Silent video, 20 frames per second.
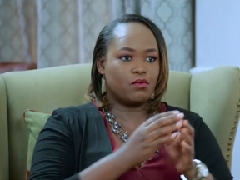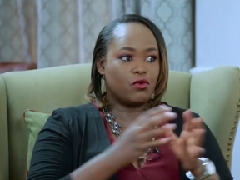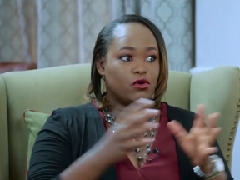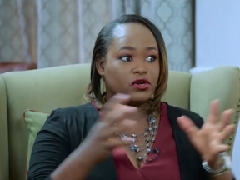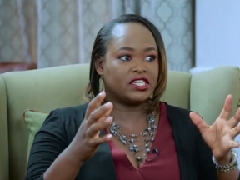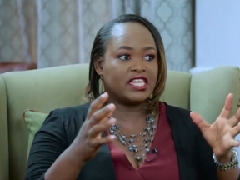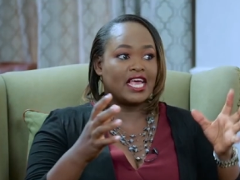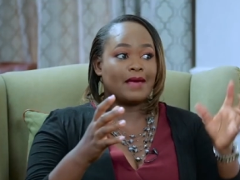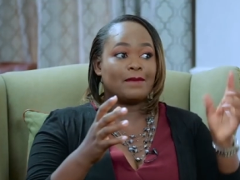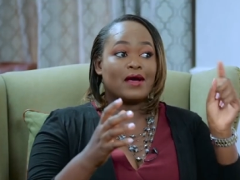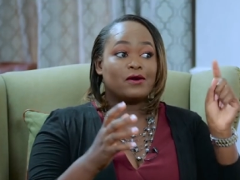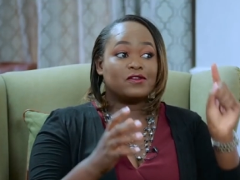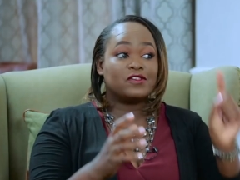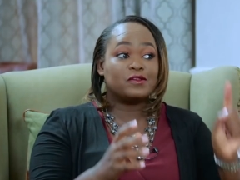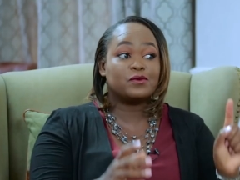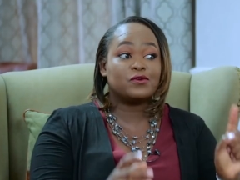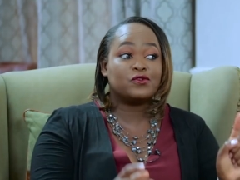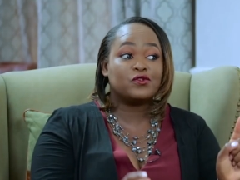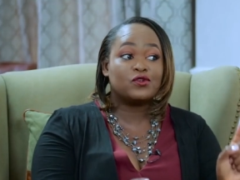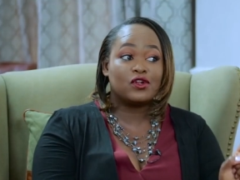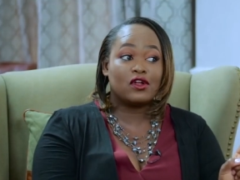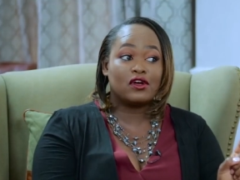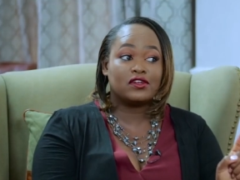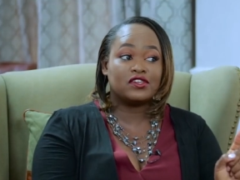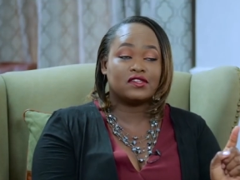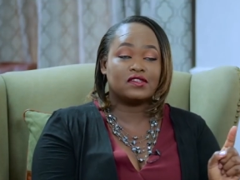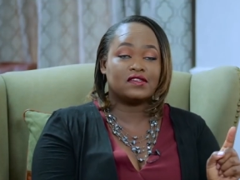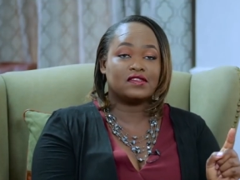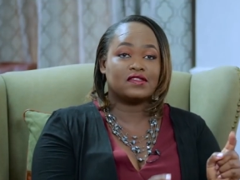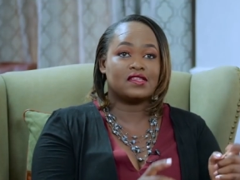more time. I was supposed to
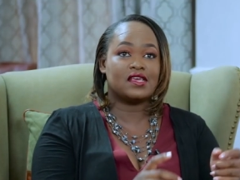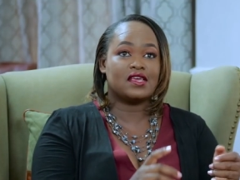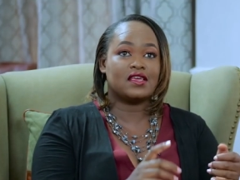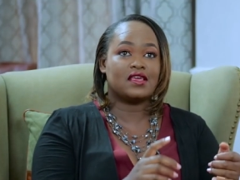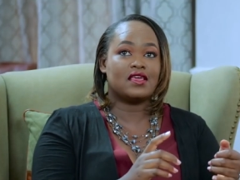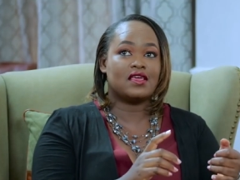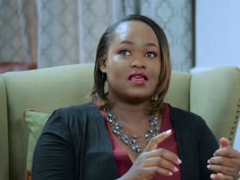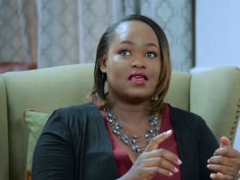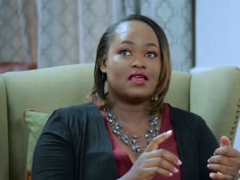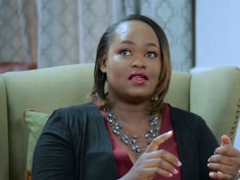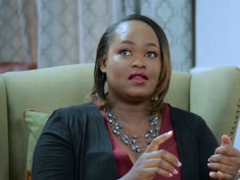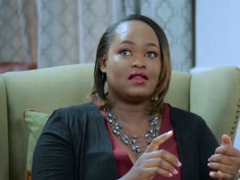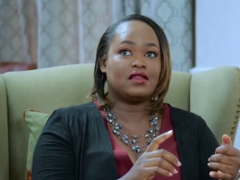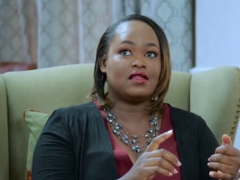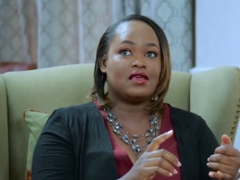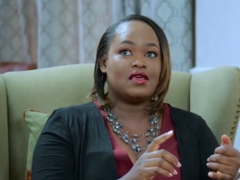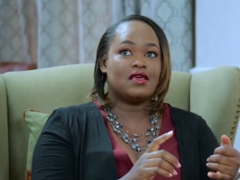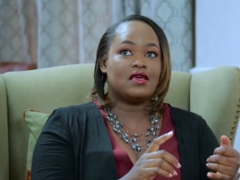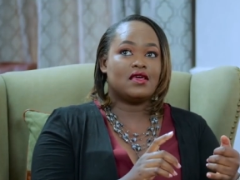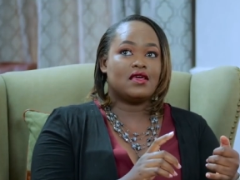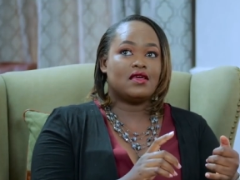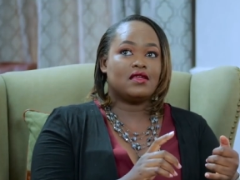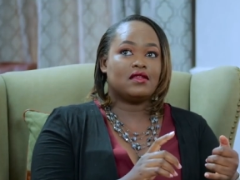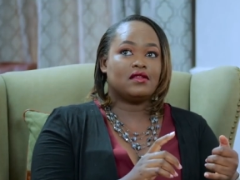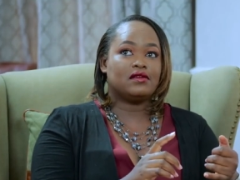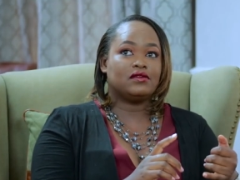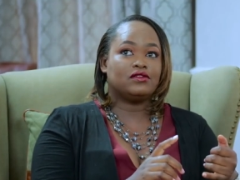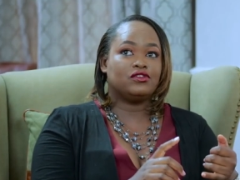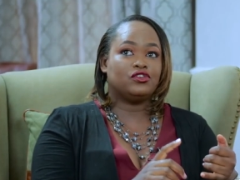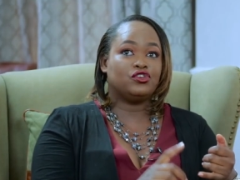launch this thing in
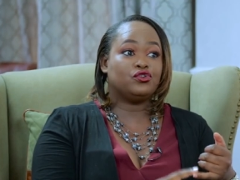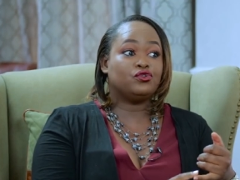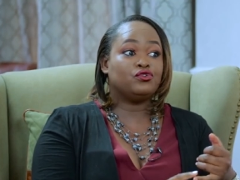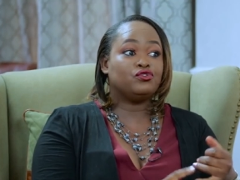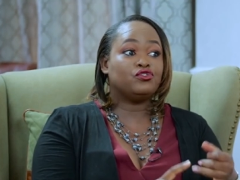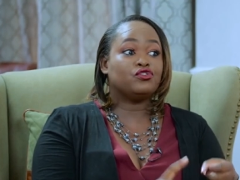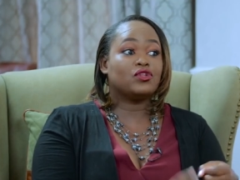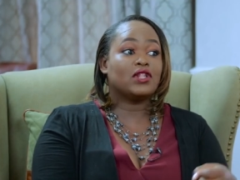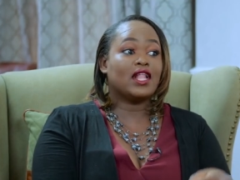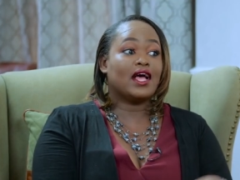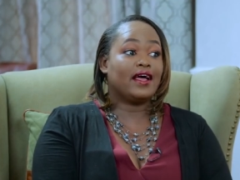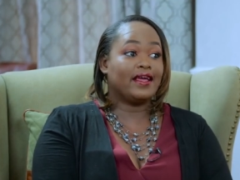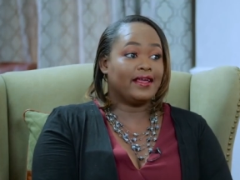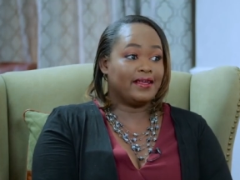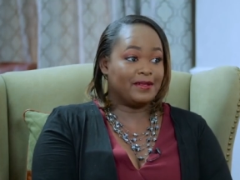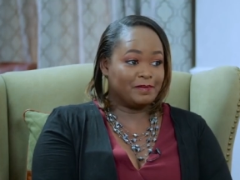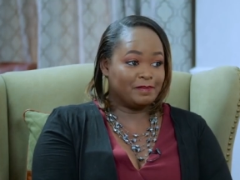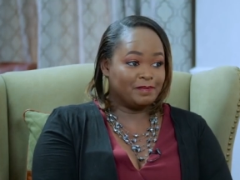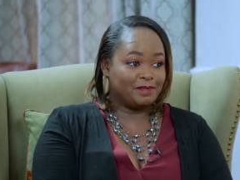June, July.